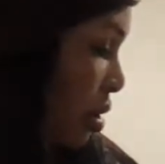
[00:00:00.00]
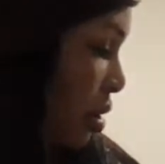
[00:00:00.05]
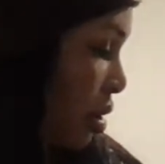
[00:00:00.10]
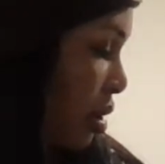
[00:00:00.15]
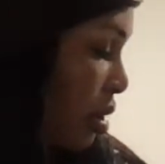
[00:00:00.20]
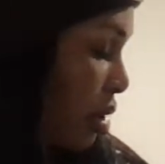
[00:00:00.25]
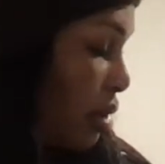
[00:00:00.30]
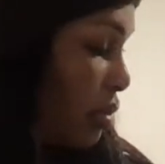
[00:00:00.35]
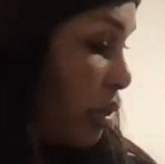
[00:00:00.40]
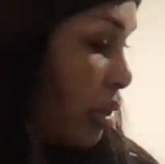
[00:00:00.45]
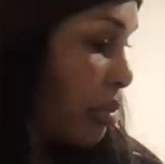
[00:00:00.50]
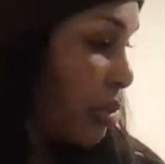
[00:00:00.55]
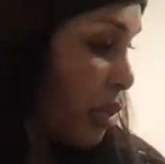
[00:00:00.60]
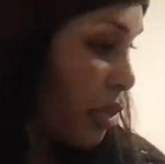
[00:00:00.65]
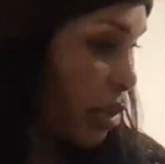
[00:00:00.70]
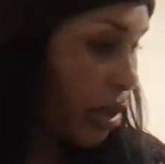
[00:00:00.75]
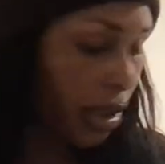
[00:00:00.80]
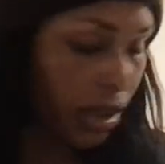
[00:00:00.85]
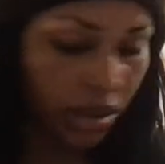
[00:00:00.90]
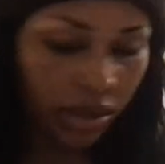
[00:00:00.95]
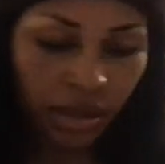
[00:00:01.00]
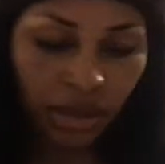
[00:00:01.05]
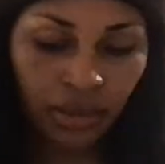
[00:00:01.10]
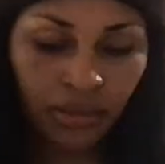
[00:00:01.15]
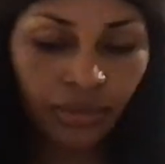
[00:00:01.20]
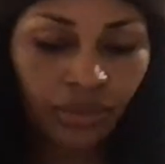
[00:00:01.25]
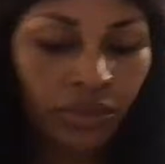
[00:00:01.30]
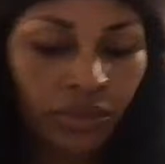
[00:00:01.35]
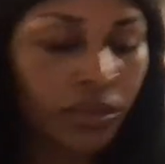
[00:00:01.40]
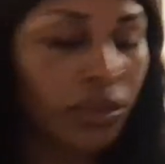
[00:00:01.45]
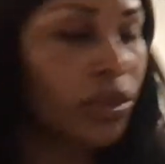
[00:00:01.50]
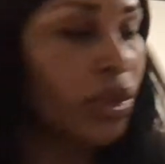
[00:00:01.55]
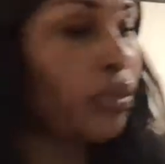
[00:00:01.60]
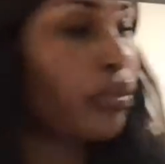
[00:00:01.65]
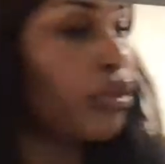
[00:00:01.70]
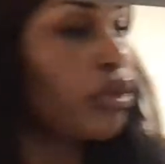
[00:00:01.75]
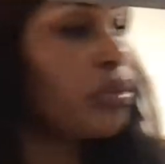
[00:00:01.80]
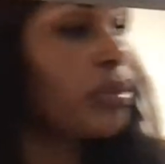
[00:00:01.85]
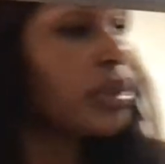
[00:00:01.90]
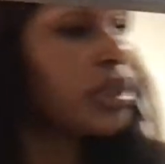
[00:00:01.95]
You want more, cutie? The
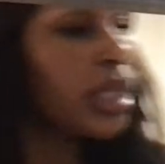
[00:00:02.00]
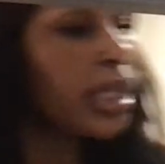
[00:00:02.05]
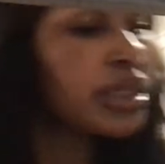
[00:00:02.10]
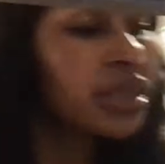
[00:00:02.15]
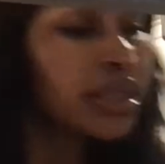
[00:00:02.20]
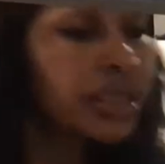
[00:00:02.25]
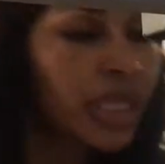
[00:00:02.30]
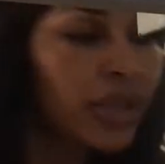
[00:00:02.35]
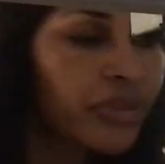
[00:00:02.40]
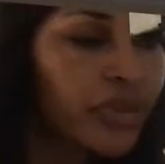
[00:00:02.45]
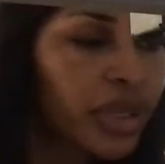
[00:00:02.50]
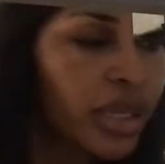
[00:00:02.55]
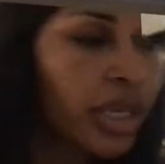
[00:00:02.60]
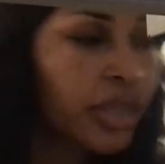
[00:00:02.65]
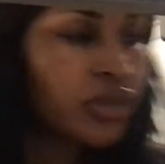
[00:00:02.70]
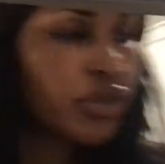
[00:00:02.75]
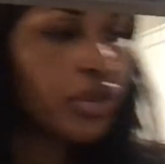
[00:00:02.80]
room was like $700